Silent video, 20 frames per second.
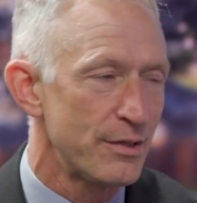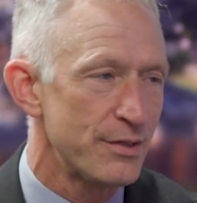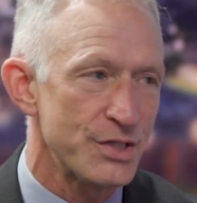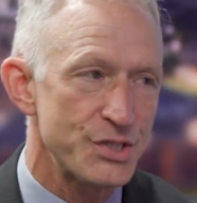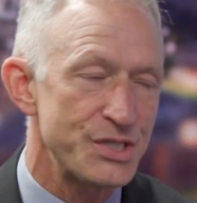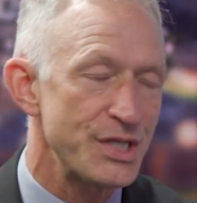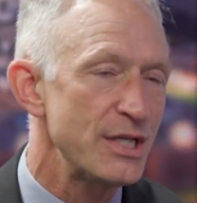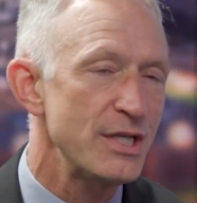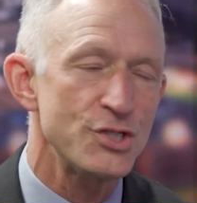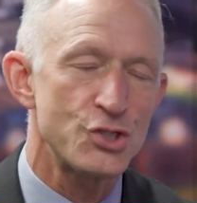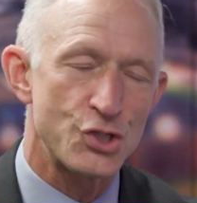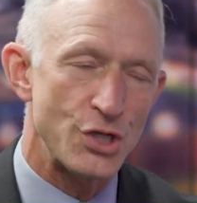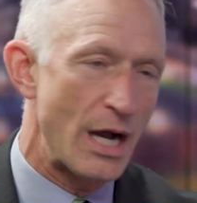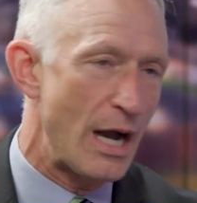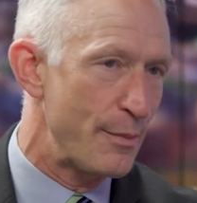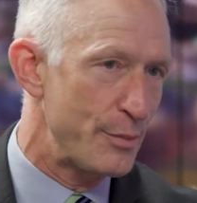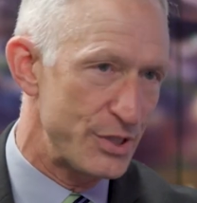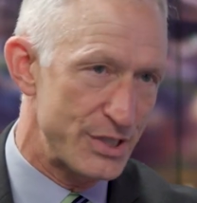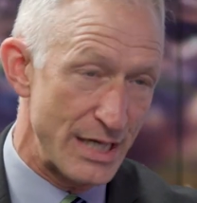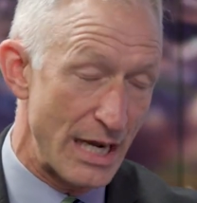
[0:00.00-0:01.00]
the city's
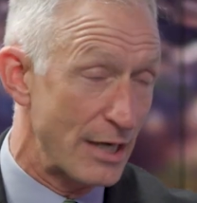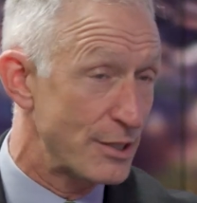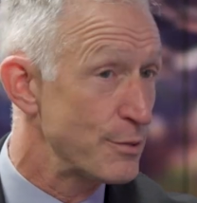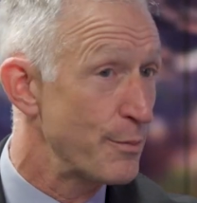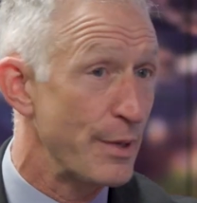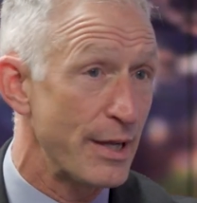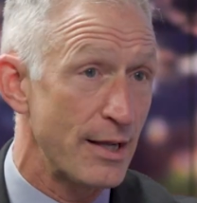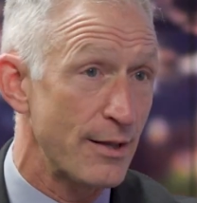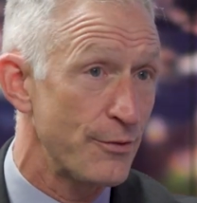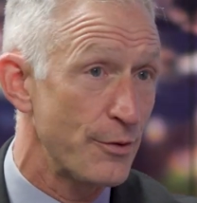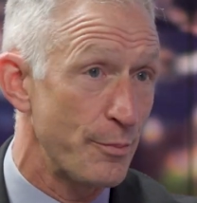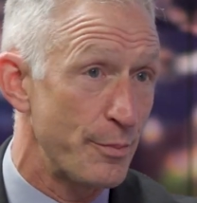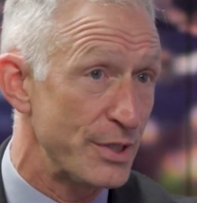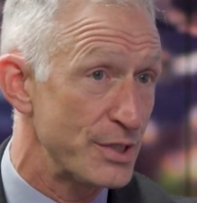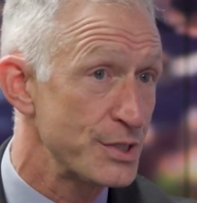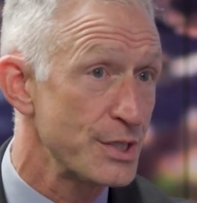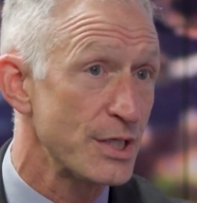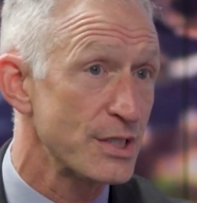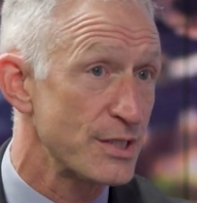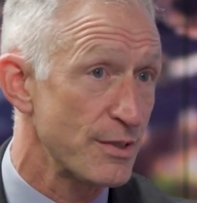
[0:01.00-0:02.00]
job is not to be in the
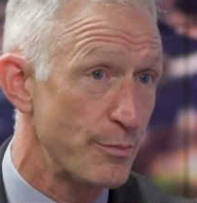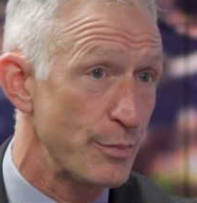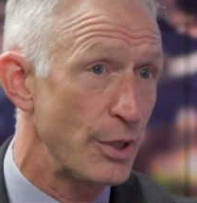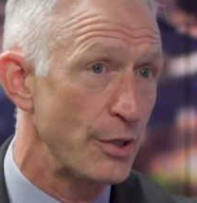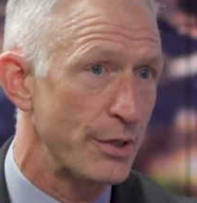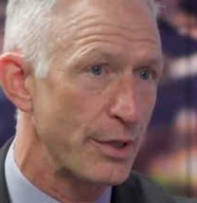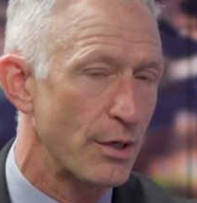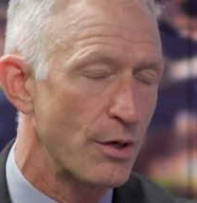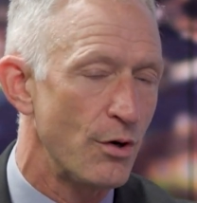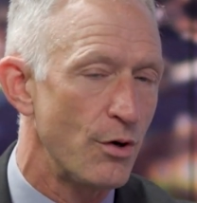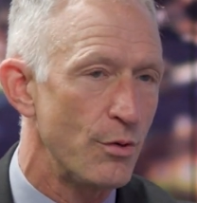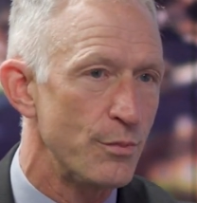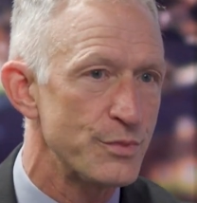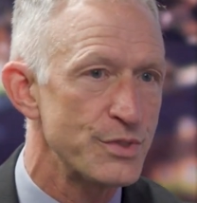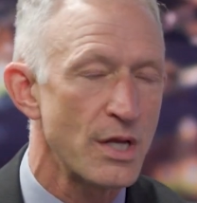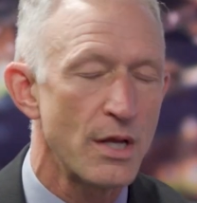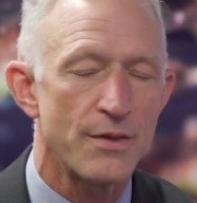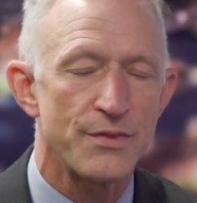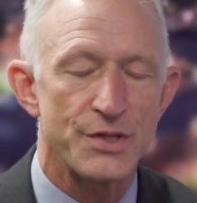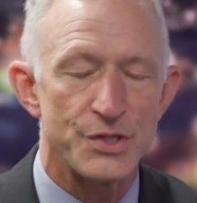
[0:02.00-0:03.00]
business of building homes.